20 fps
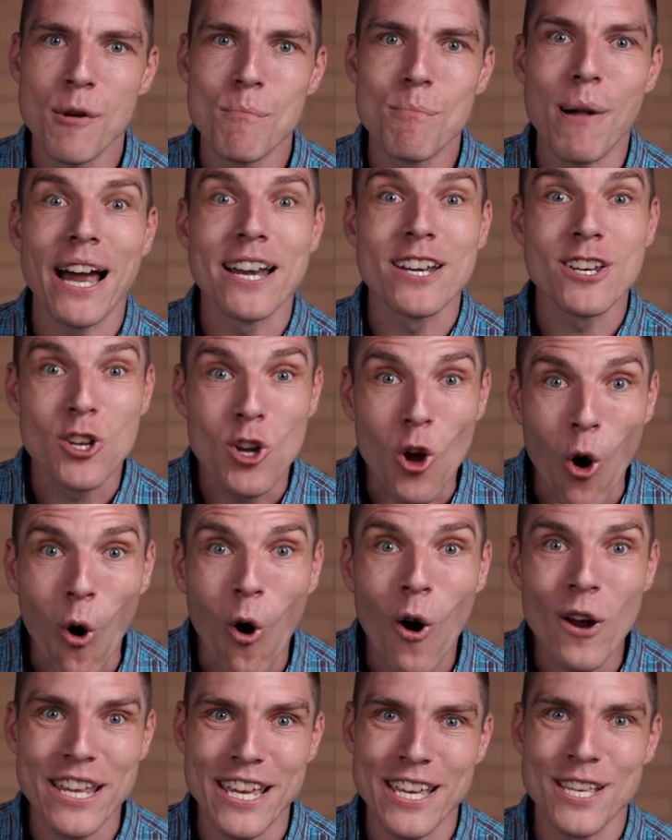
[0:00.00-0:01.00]
But
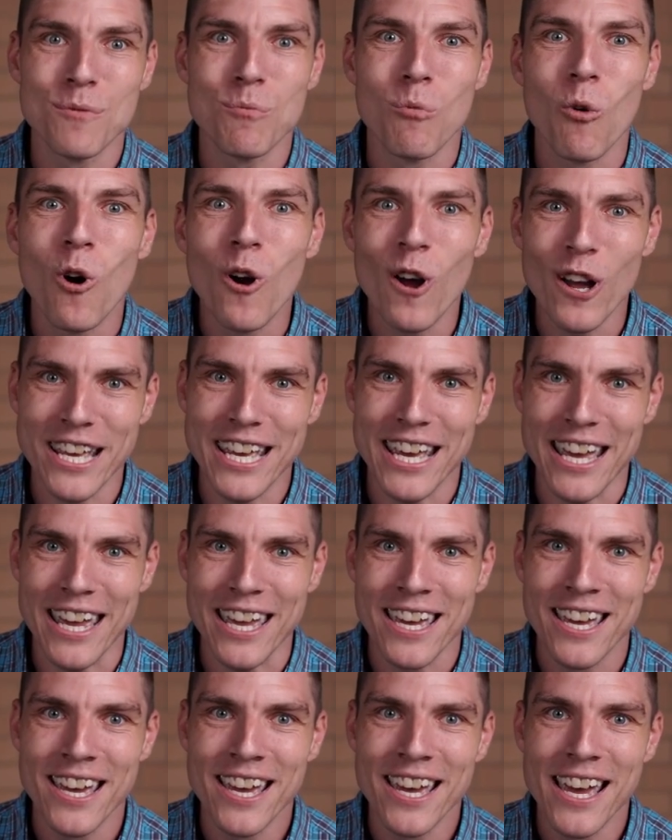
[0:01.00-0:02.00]
God is
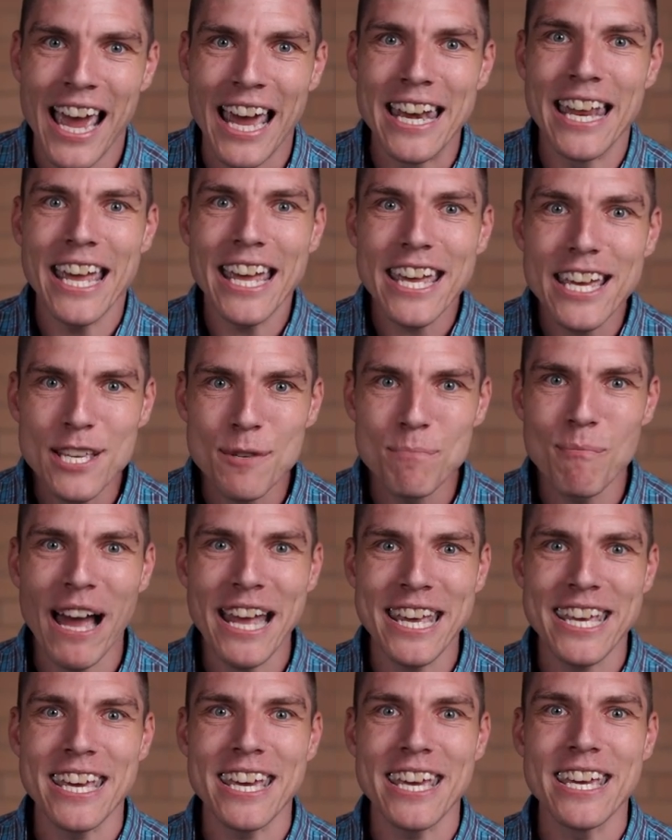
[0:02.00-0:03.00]
working and he is
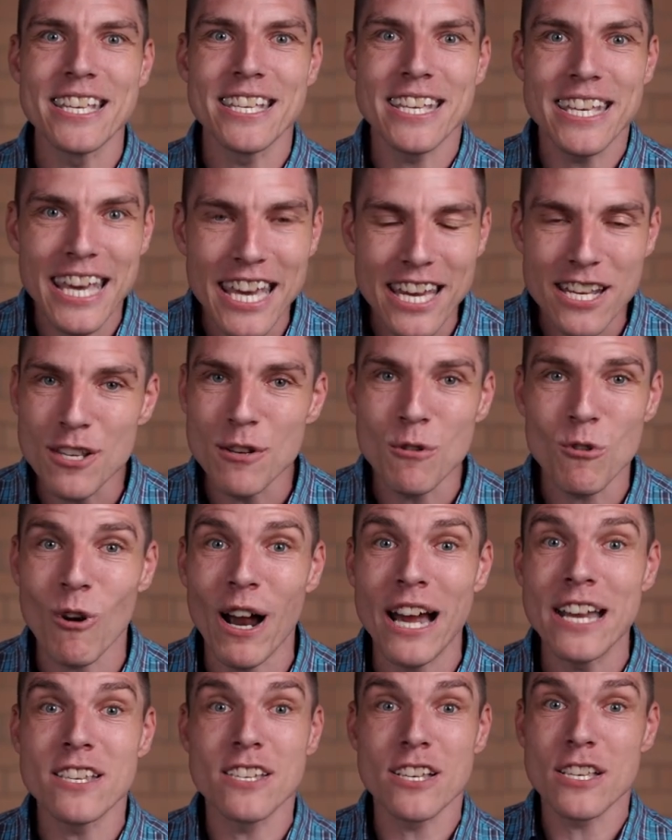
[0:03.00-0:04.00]
making his kingdom
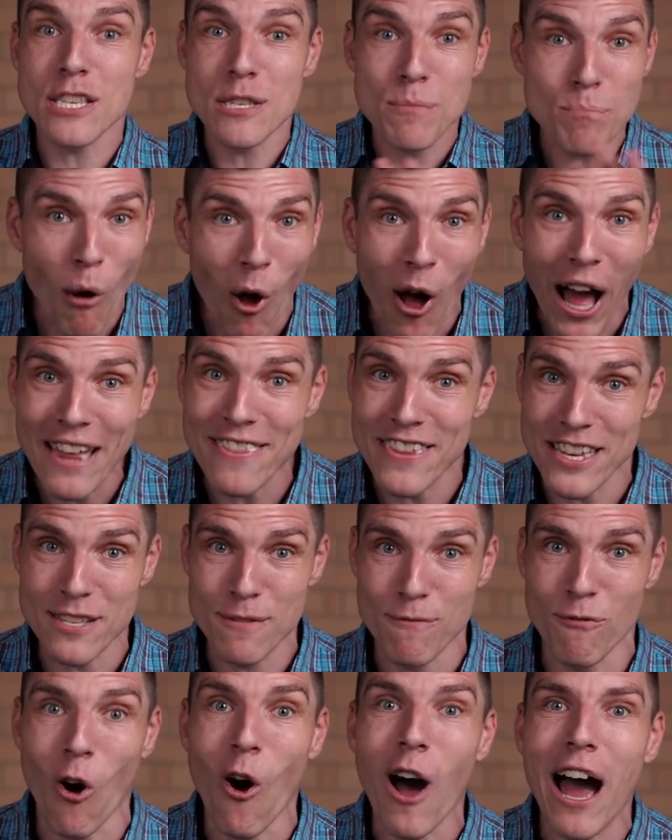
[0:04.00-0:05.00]
great despite this
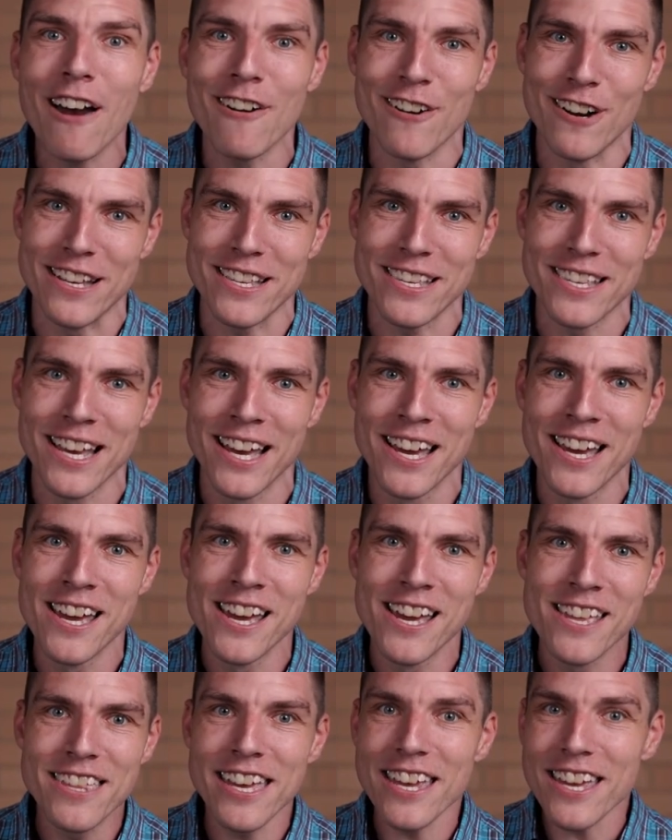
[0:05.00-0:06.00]
virus.
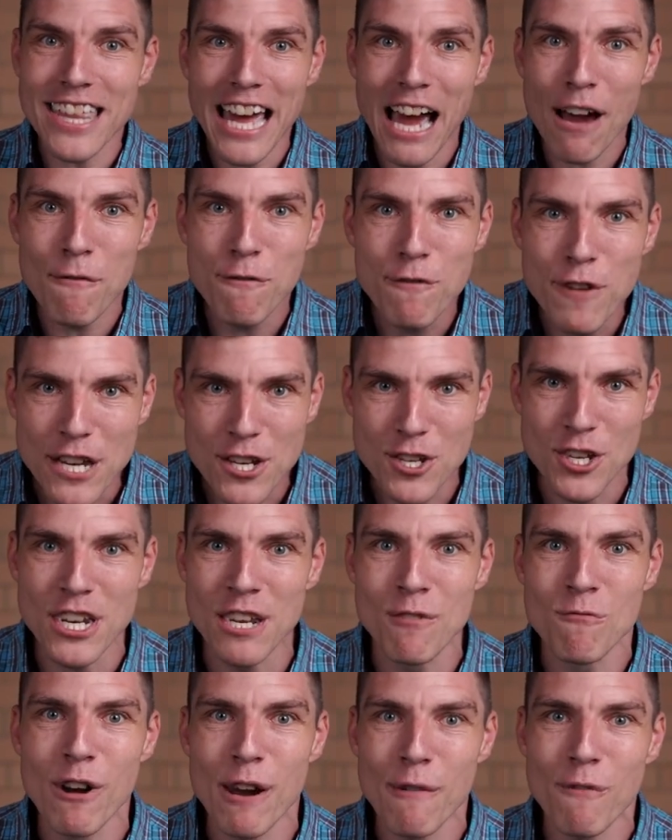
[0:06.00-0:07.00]
Think of that vision
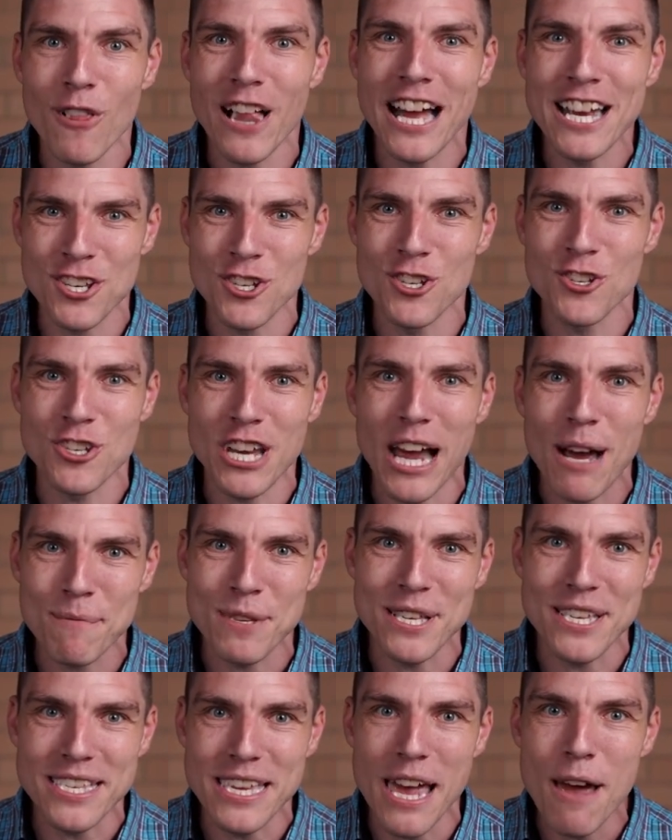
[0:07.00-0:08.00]
in Revelation
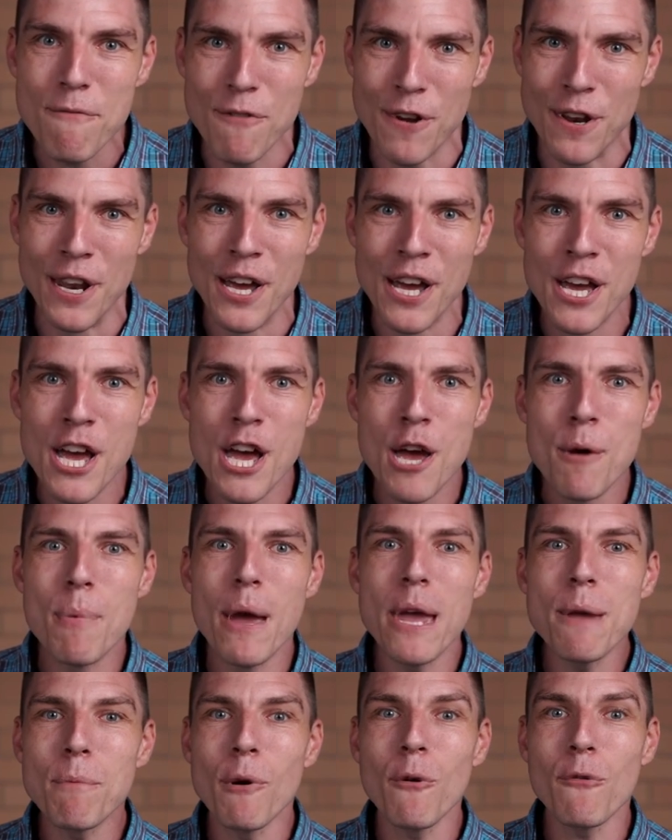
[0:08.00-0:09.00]
chapter 7.
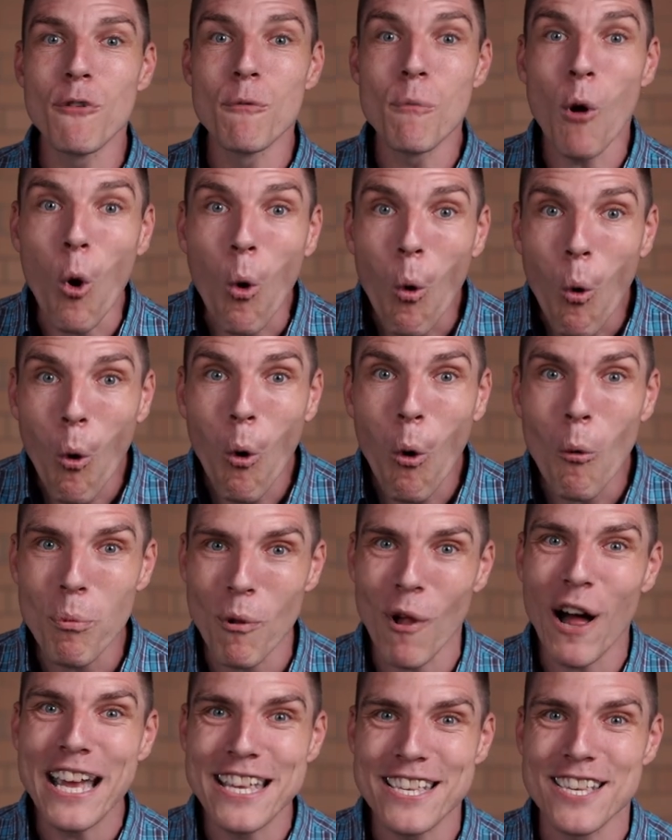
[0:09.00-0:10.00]
People from all
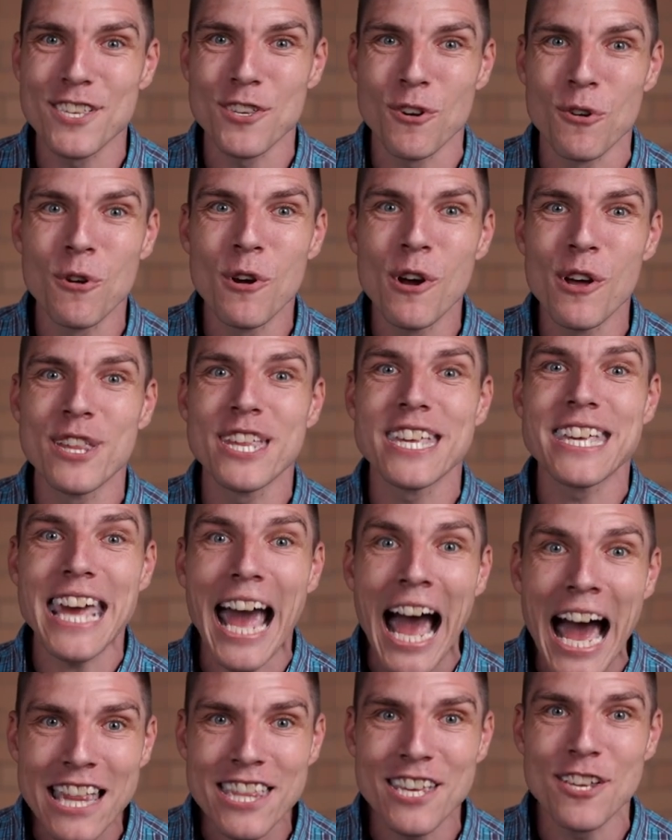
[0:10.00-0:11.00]
places on earth
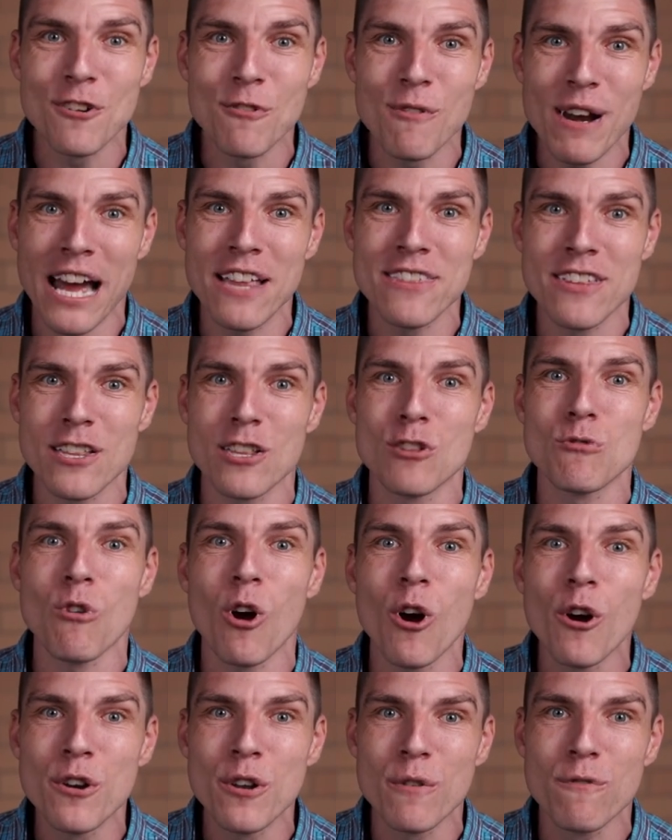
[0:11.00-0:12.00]
gathered around the
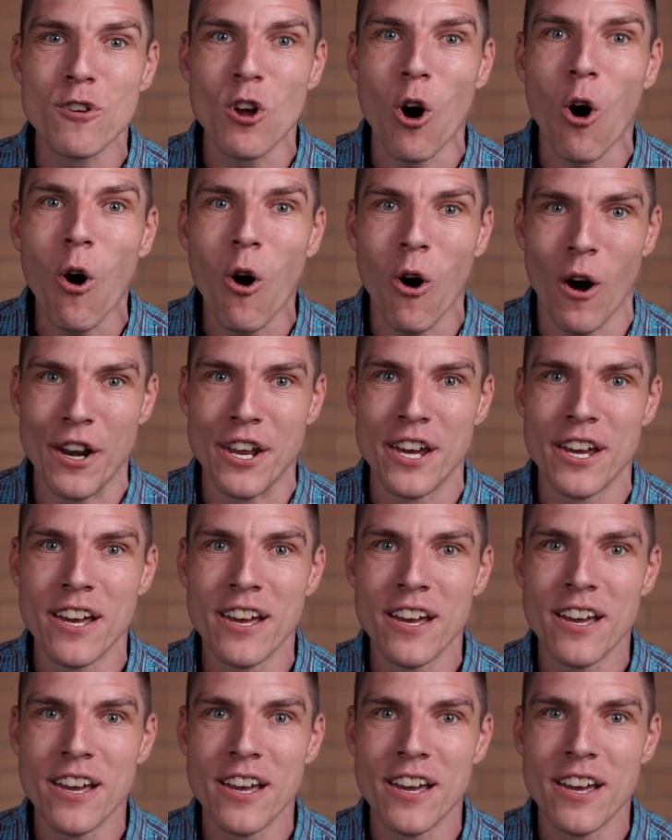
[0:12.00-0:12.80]
throne of God.